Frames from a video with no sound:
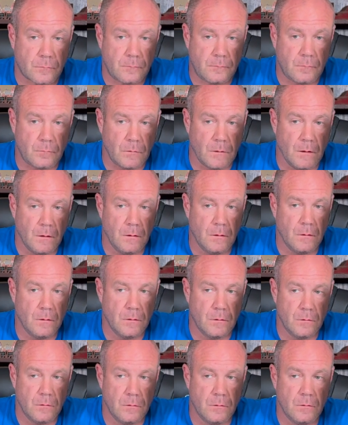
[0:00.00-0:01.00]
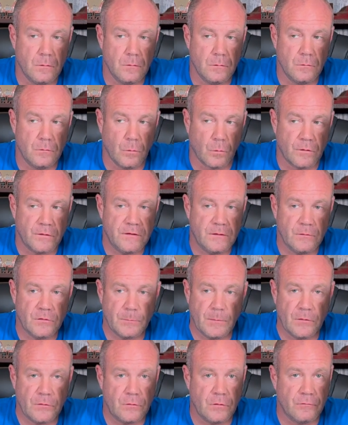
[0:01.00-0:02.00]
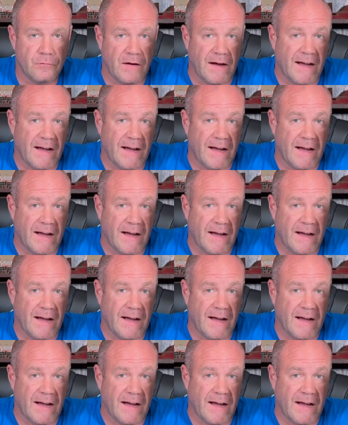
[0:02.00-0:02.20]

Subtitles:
Dorsey was supposed to do 5 and he only got 3.